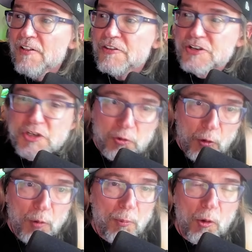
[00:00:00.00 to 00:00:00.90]

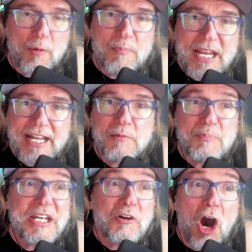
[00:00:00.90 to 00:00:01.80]
school board meeting
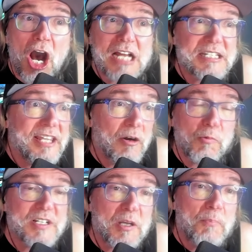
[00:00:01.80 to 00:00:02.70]
because there
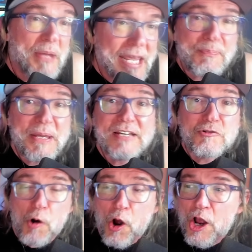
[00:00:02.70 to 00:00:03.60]
was a pee-pee
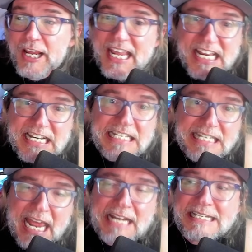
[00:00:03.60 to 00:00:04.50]
drawing in a
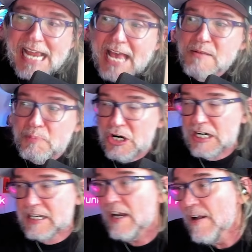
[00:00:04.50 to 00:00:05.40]
sex ed book.
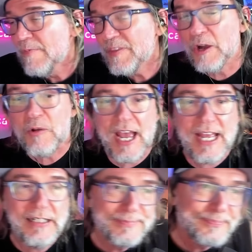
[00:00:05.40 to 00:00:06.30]

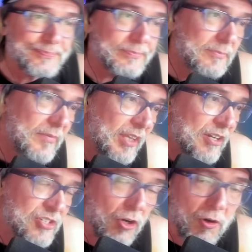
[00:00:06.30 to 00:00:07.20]
Okay? So,